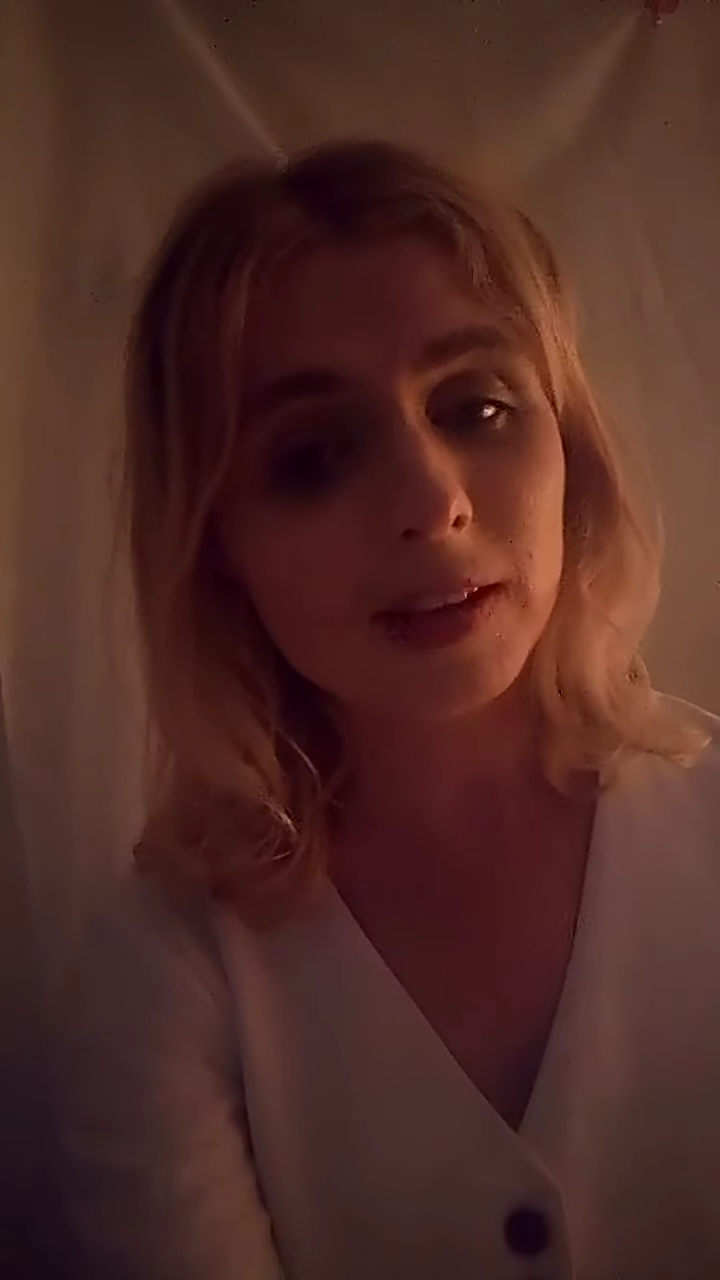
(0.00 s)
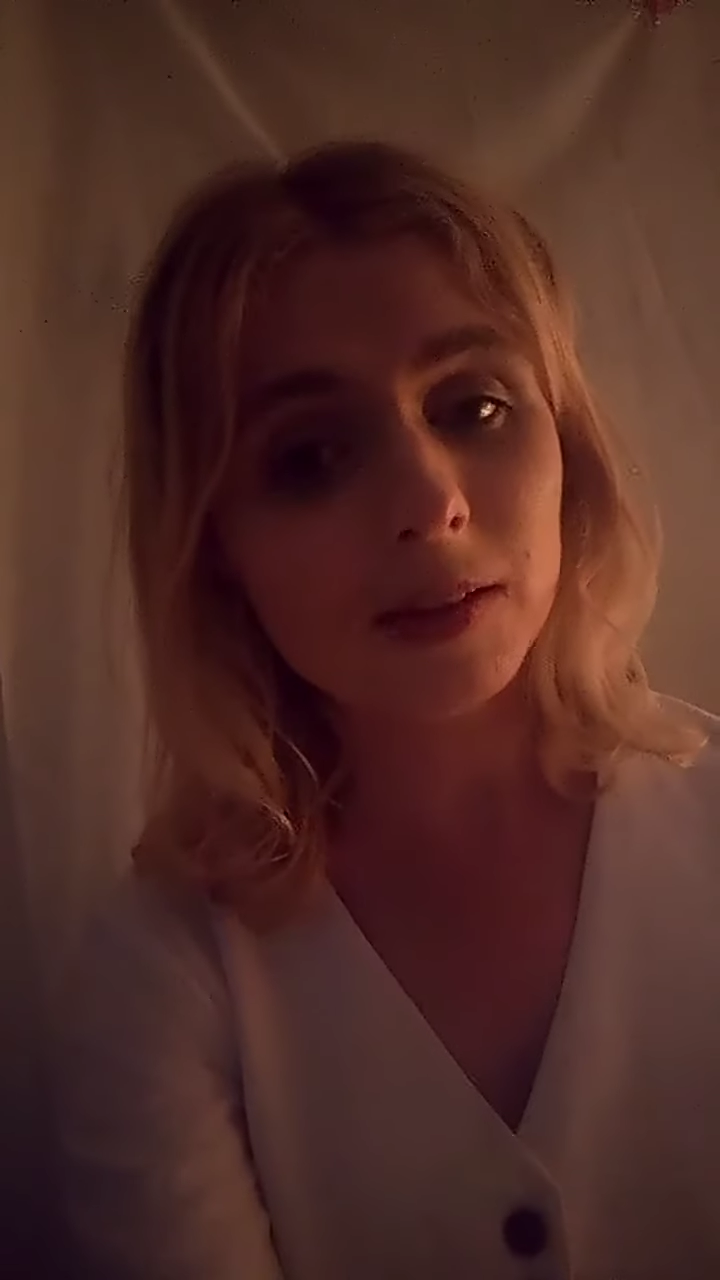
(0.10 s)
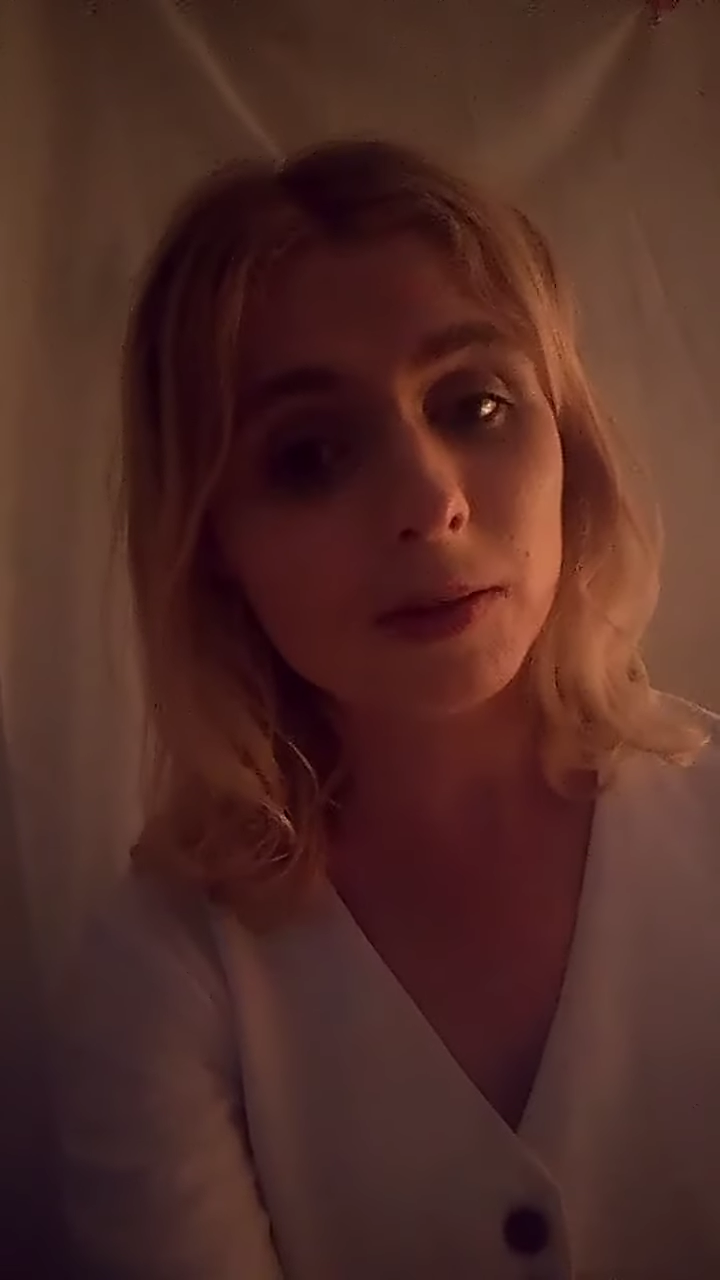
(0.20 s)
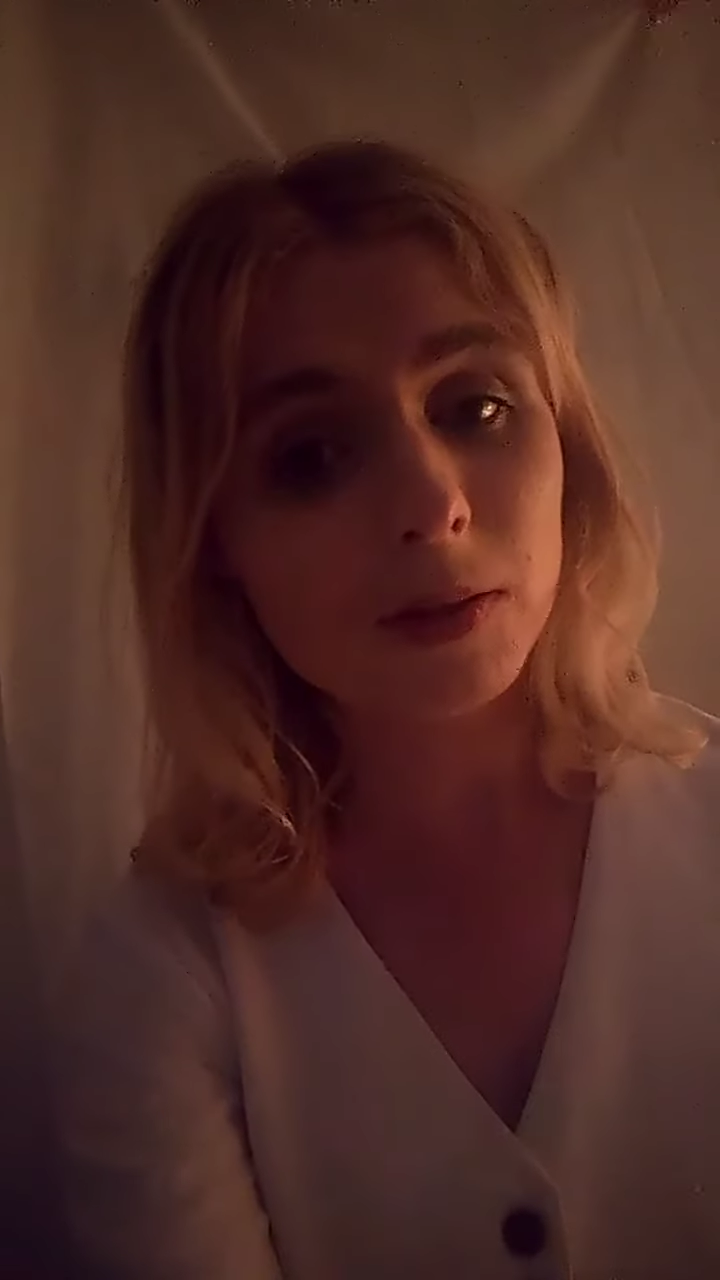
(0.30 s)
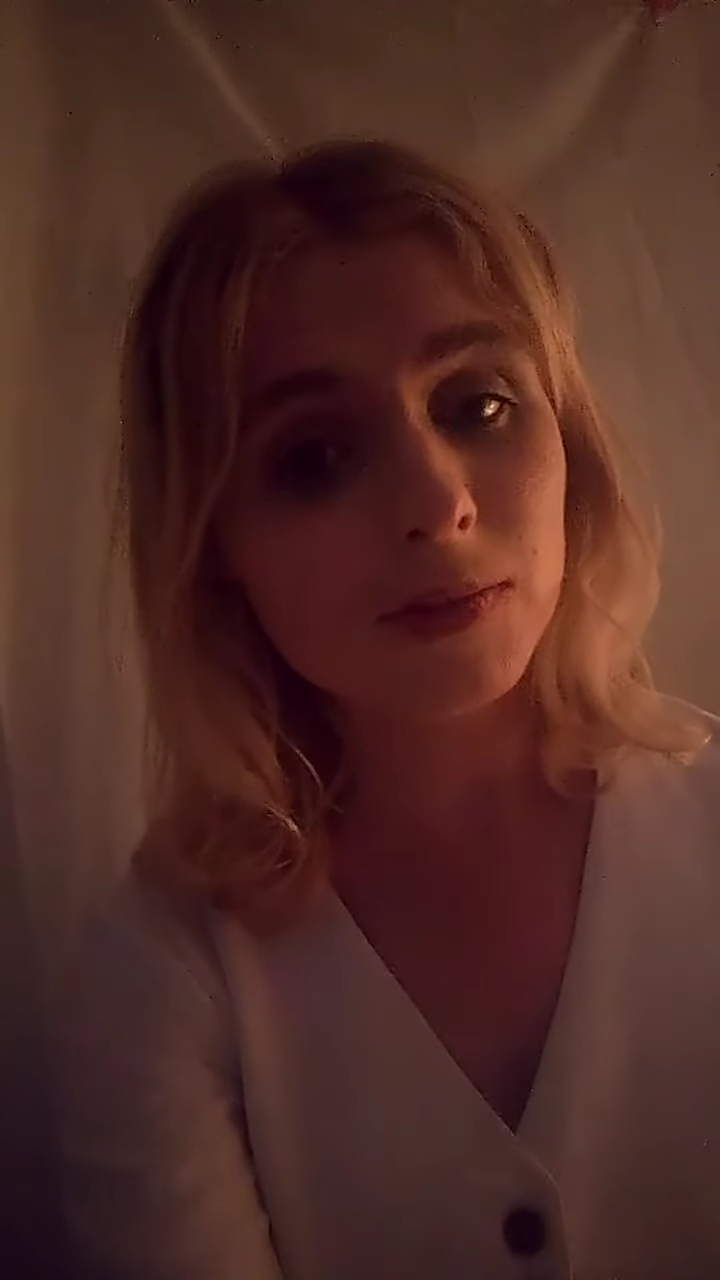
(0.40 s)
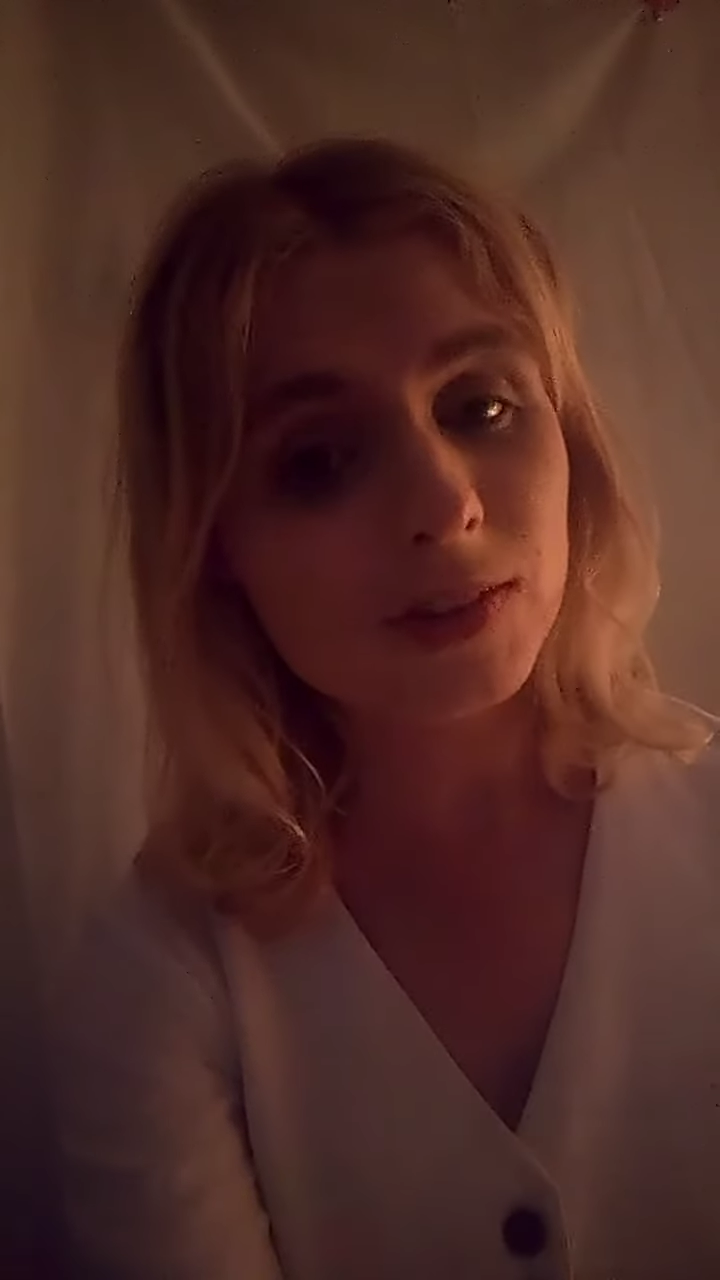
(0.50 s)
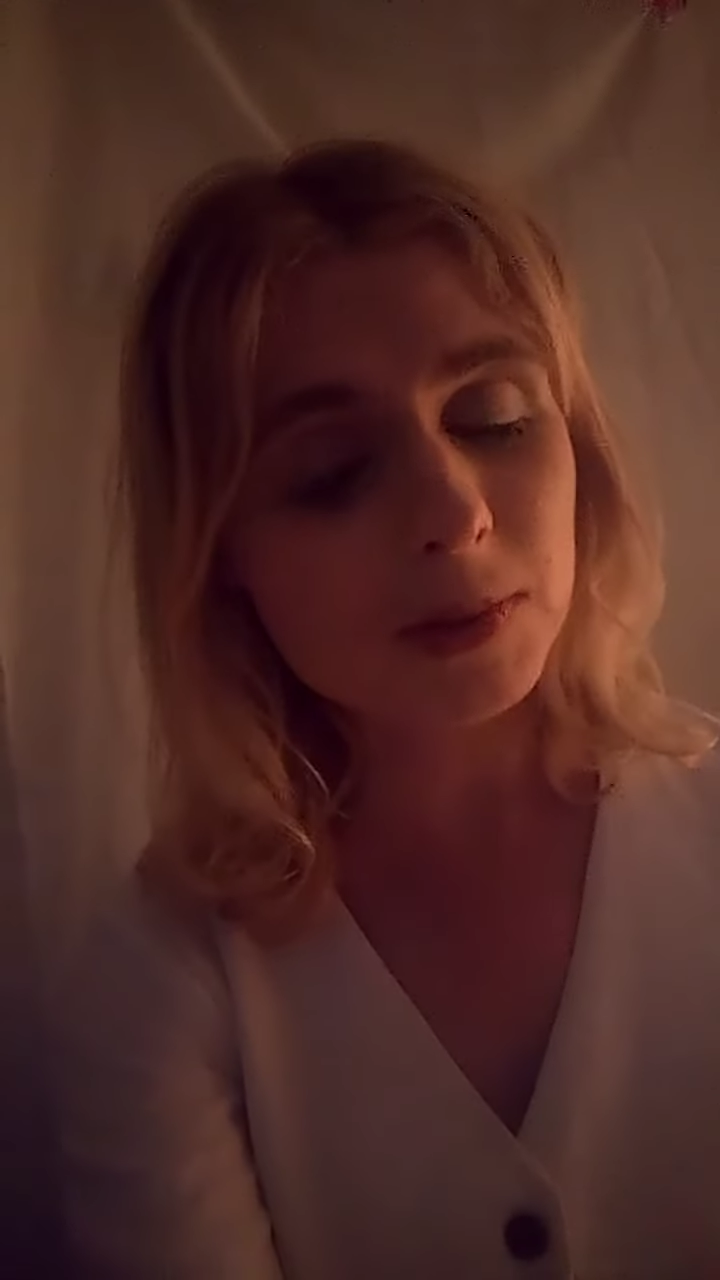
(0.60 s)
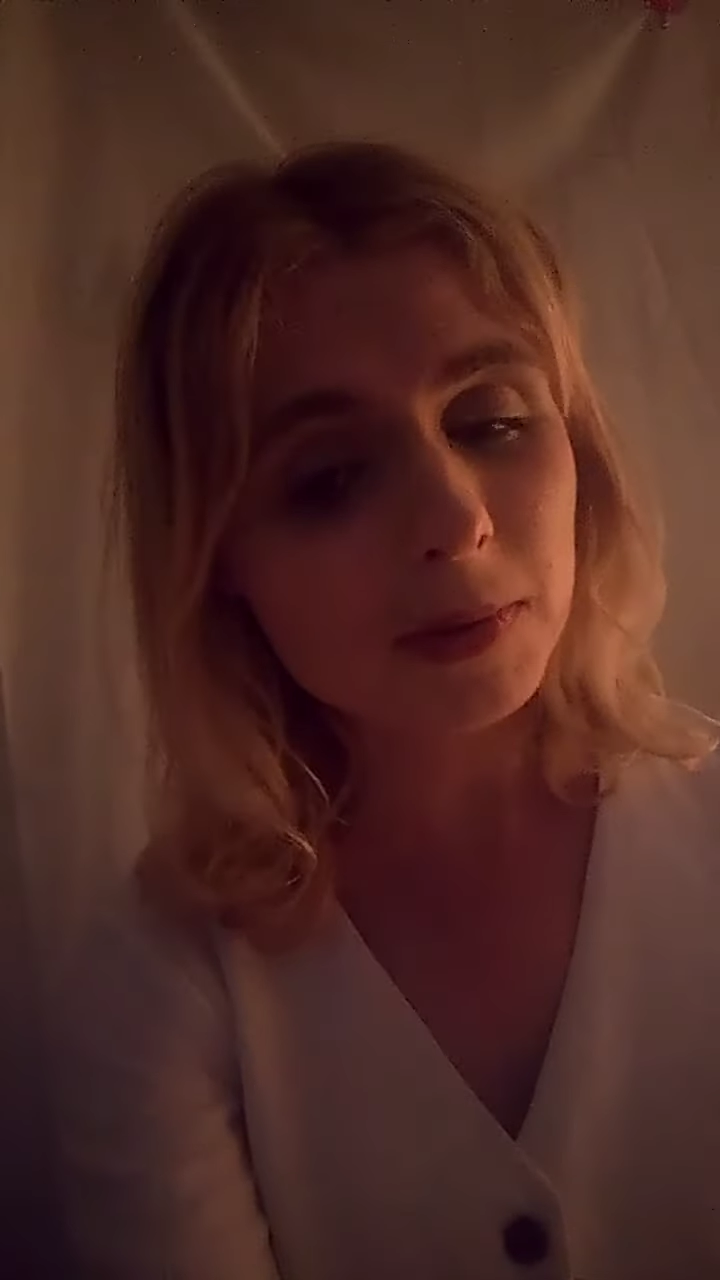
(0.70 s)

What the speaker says: another video will